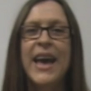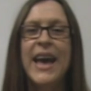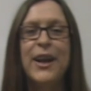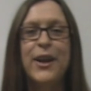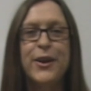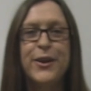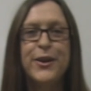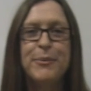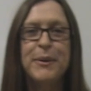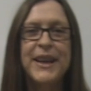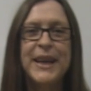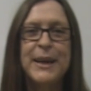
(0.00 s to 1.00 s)
Hello,
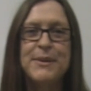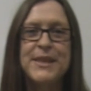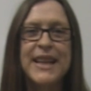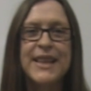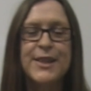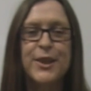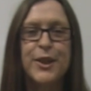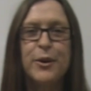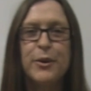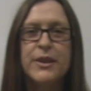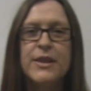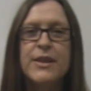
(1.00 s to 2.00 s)
my name's Alison
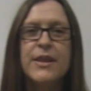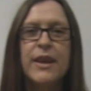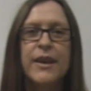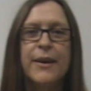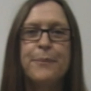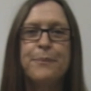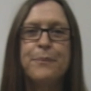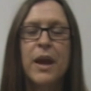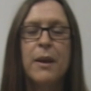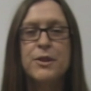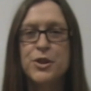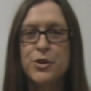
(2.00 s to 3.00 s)
Owens.
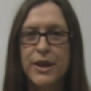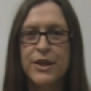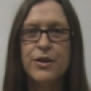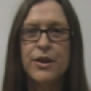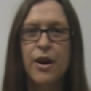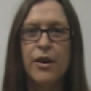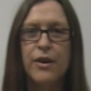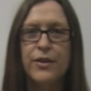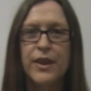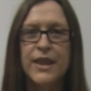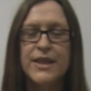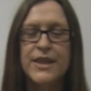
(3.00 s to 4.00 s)
I'm the director of
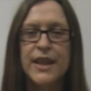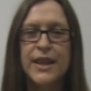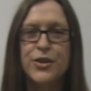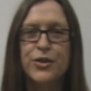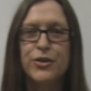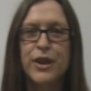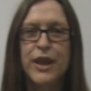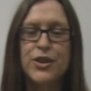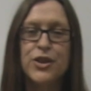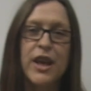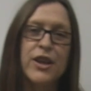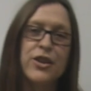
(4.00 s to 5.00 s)
the International
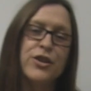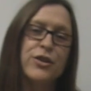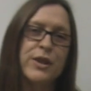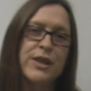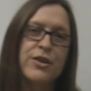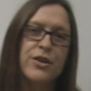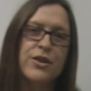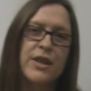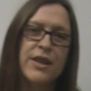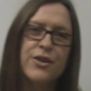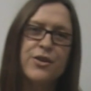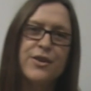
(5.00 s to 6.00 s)
Education Research
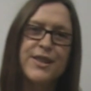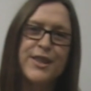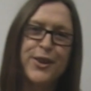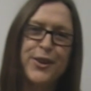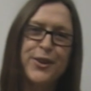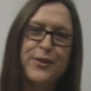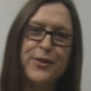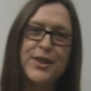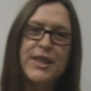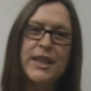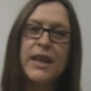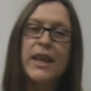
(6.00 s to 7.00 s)
Centre at
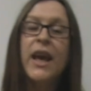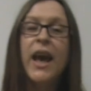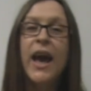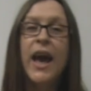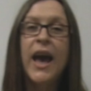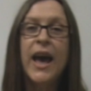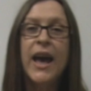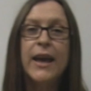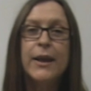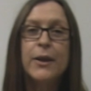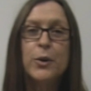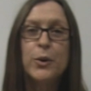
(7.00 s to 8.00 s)
CQUniversity
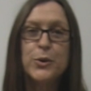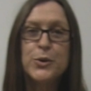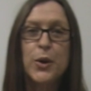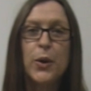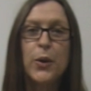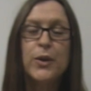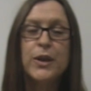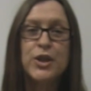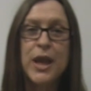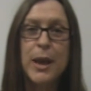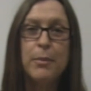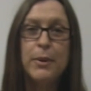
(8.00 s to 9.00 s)
and also the
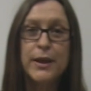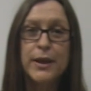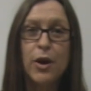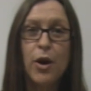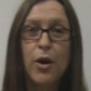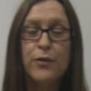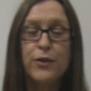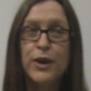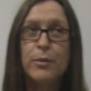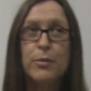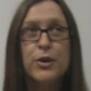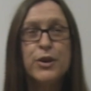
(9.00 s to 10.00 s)
champion of the
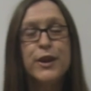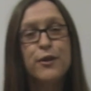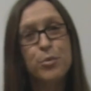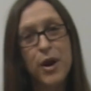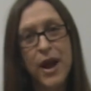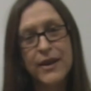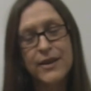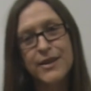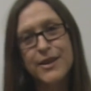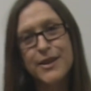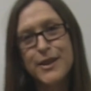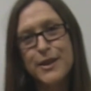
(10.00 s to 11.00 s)
community of
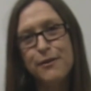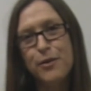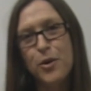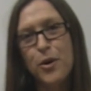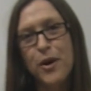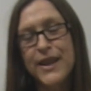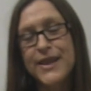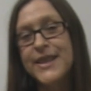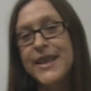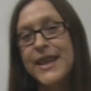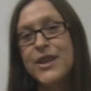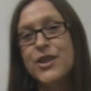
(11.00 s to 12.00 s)
practice for
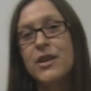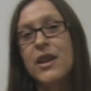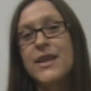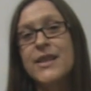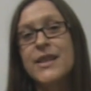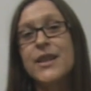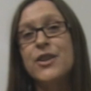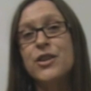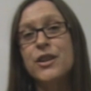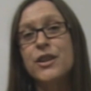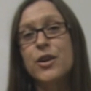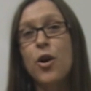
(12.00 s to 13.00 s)

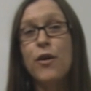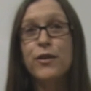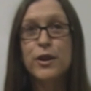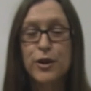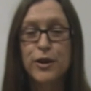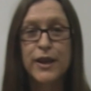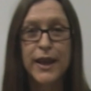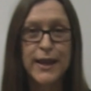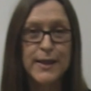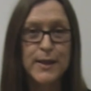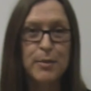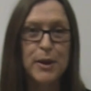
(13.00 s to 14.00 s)
internationalisation of the learning
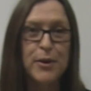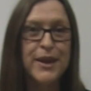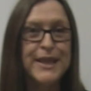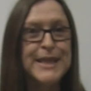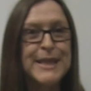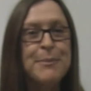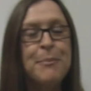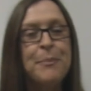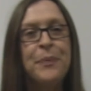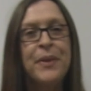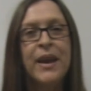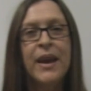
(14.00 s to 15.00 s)

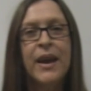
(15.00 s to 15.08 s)
experience.